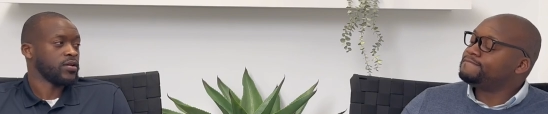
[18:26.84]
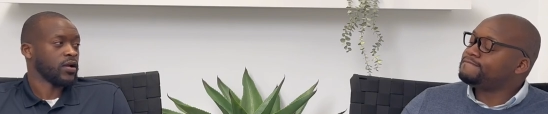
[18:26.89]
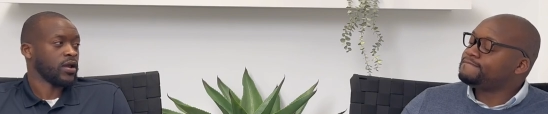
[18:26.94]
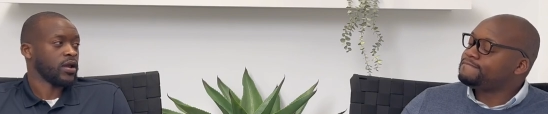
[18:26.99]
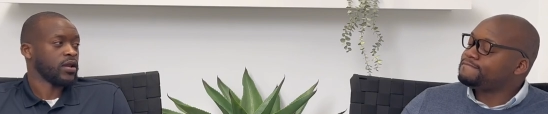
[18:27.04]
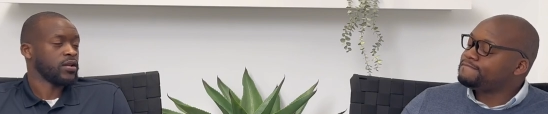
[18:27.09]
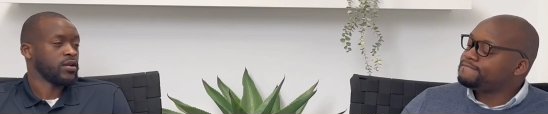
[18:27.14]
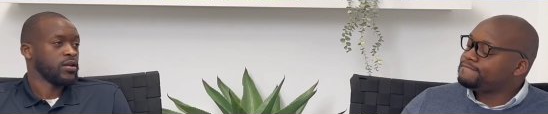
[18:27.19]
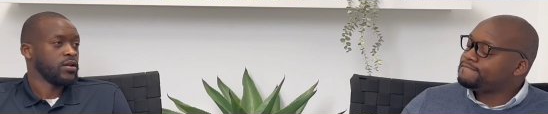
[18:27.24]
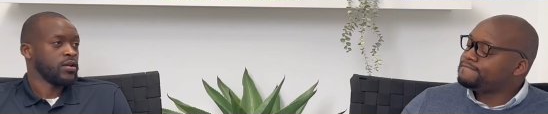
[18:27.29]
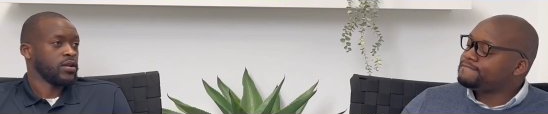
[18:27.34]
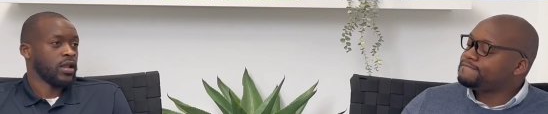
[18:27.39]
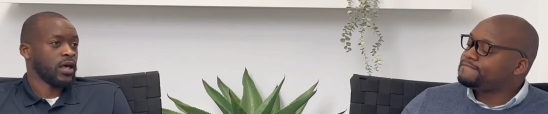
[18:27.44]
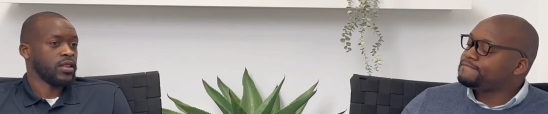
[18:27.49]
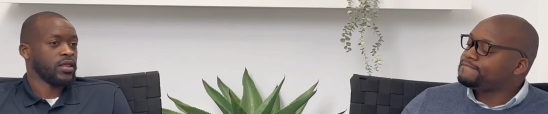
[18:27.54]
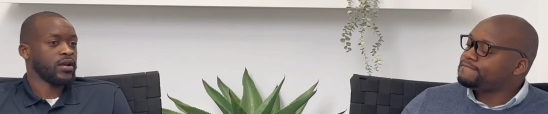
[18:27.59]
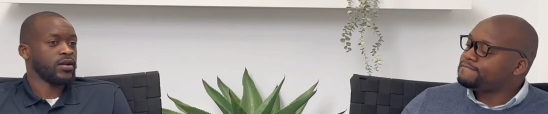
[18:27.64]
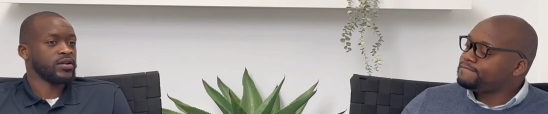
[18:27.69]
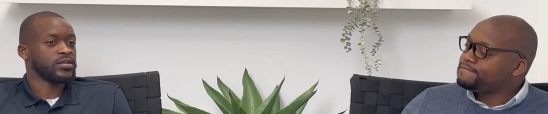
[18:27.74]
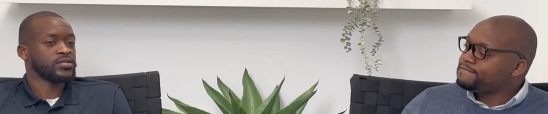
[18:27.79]
Speaker 1: right? Now
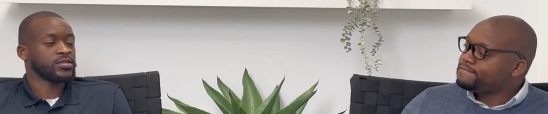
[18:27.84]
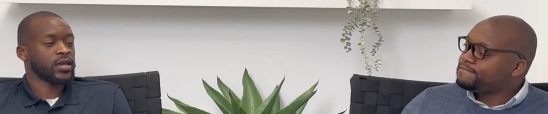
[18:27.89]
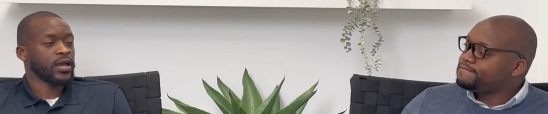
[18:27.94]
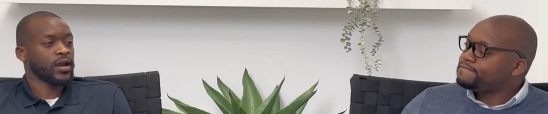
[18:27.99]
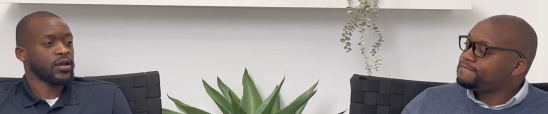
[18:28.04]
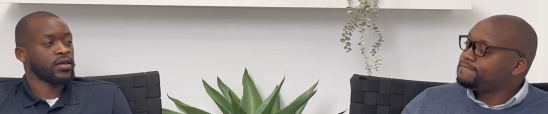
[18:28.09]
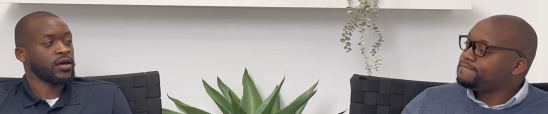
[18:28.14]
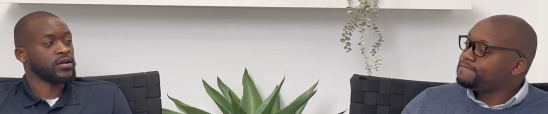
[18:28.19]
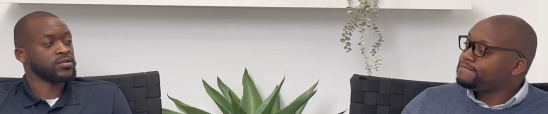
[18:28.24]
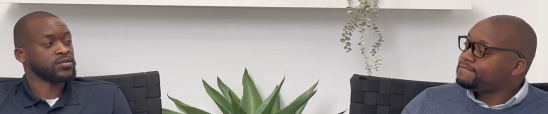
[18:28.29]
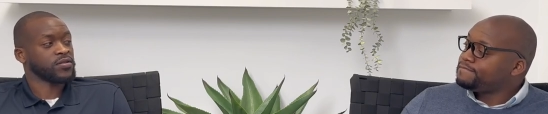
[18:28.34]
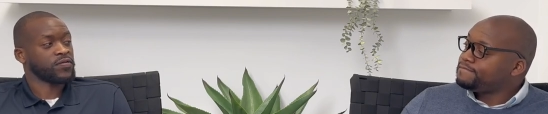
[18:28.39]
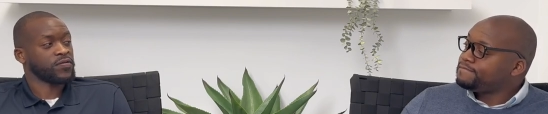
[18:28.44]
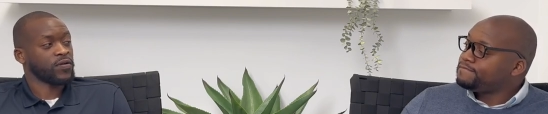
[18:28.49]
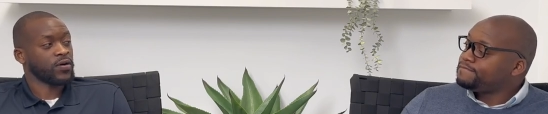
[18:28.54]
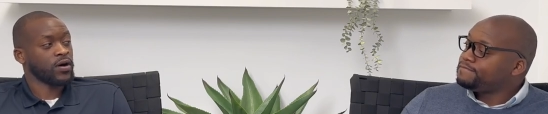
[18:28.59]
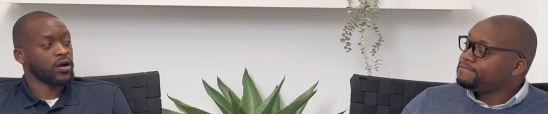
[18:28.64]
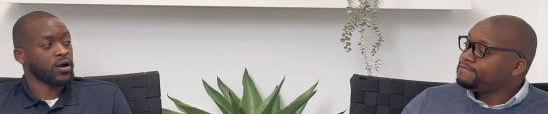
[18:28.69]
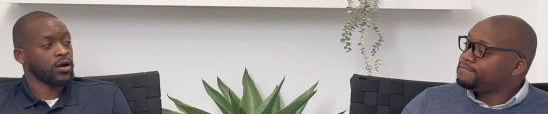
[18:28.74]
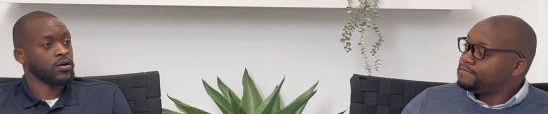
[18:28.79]
there is care that is
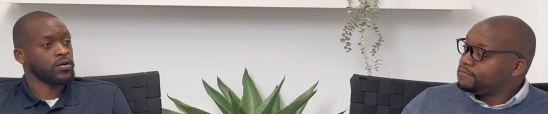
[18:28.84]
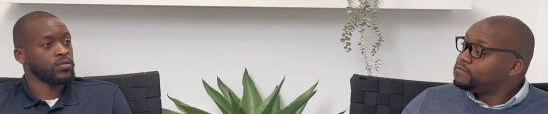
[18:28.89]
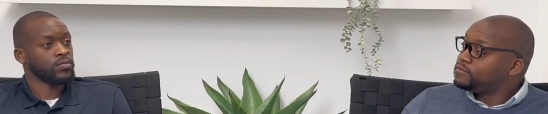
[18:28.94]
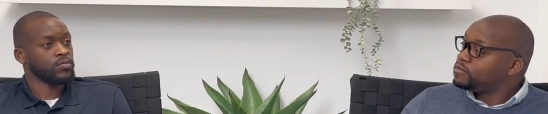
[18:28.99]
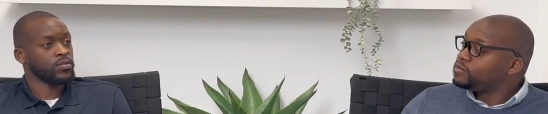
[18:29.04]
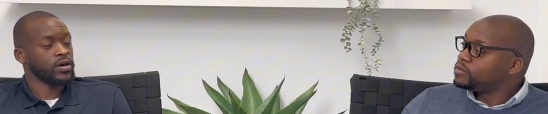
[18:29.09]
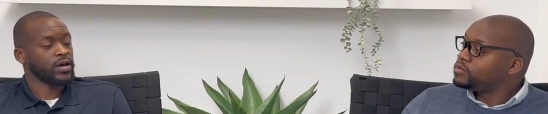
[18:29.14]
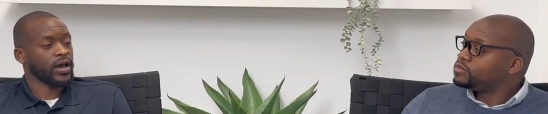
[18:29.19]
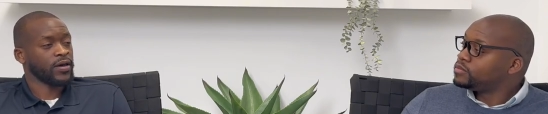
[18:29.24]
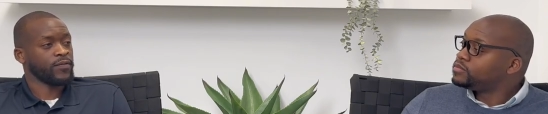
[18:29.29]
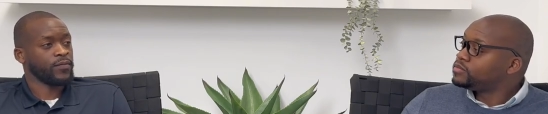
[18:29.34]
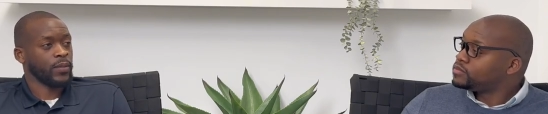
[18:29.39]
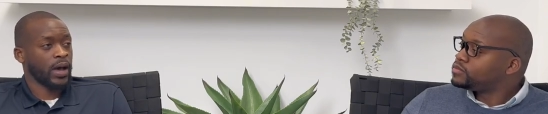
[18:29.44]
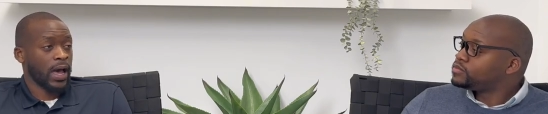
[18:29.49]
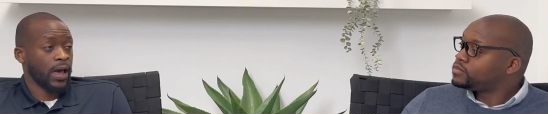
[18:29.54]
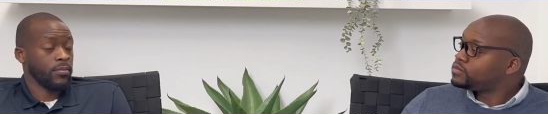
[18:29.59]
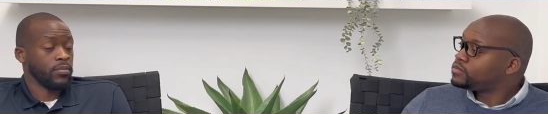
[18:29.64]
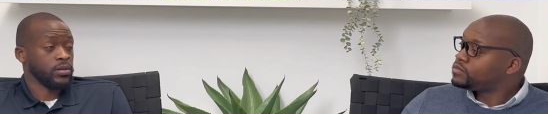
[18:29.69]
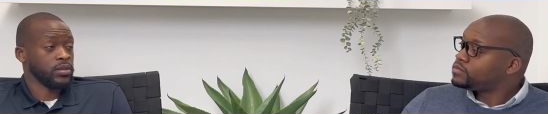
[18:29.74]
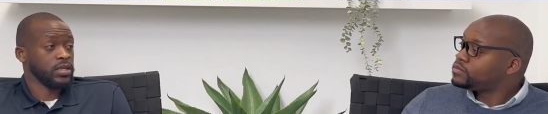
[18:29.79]
afar, but
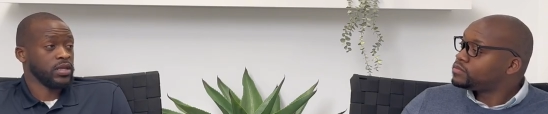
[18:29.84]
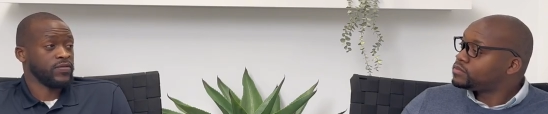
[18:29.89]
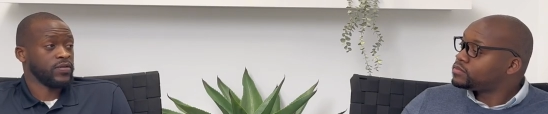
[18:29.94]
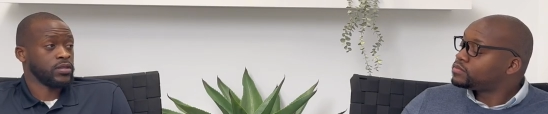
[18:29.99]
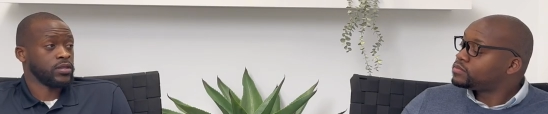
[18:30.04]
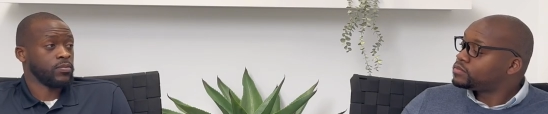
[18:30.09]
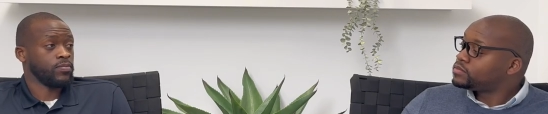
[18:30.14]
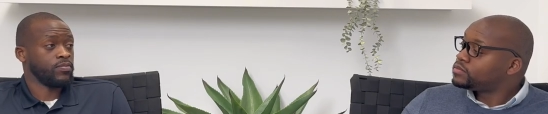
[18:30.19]
I, I believe that the